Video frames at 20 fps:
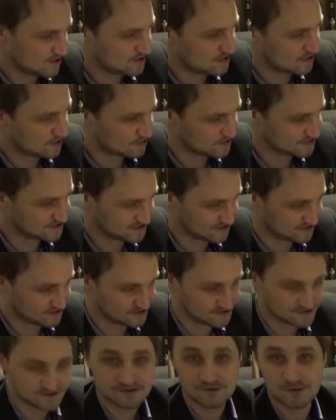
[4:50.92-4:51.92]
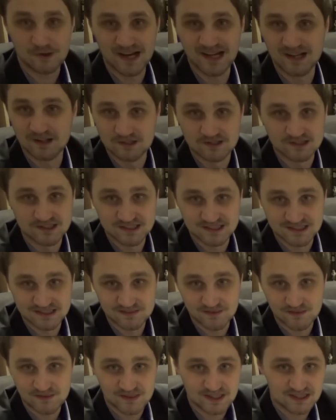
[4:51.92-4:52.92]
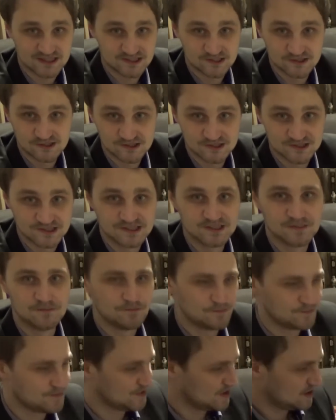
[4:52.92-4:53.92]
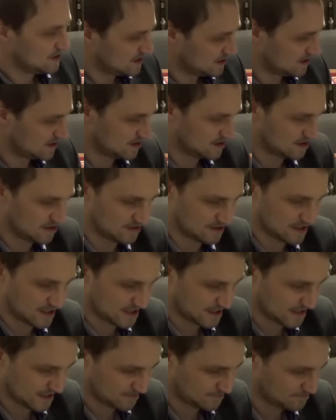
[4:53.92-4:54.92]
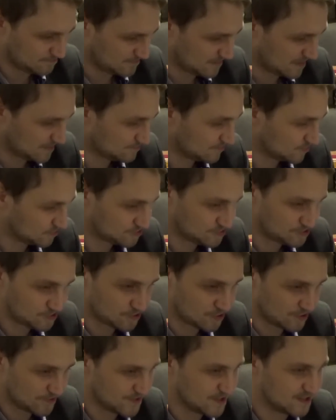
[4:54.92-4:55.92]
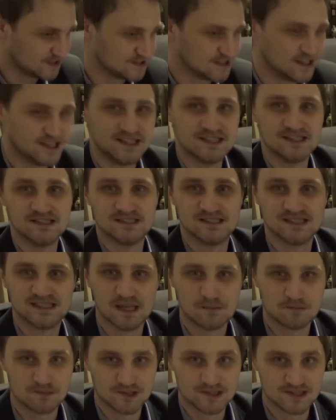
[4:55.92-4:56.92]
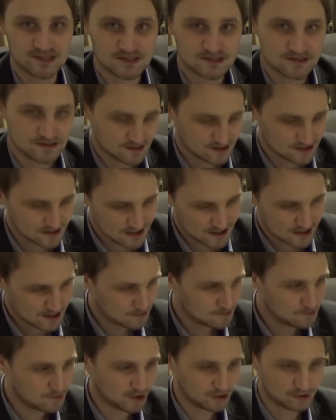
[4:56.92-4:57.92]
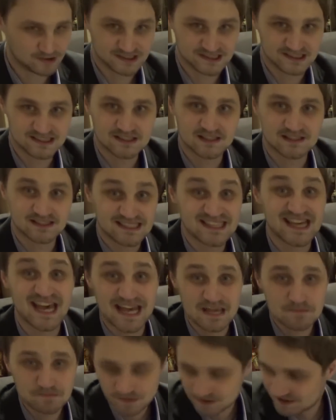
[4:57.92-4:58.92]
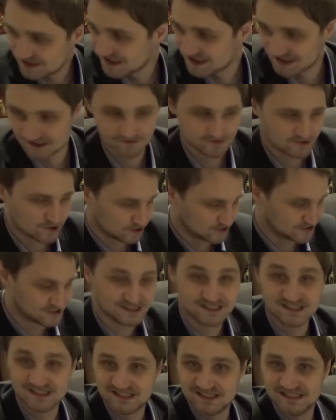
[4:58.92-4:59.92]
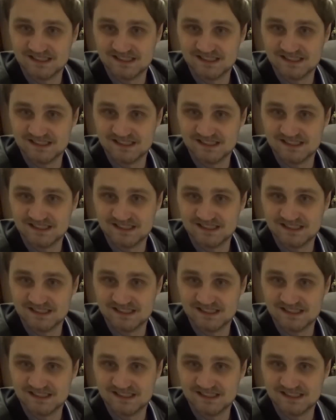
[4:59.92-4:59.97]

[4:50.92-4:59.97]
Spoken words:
original trailers and teasers. I'm not sure, there's like a separate bonus tape. This of course is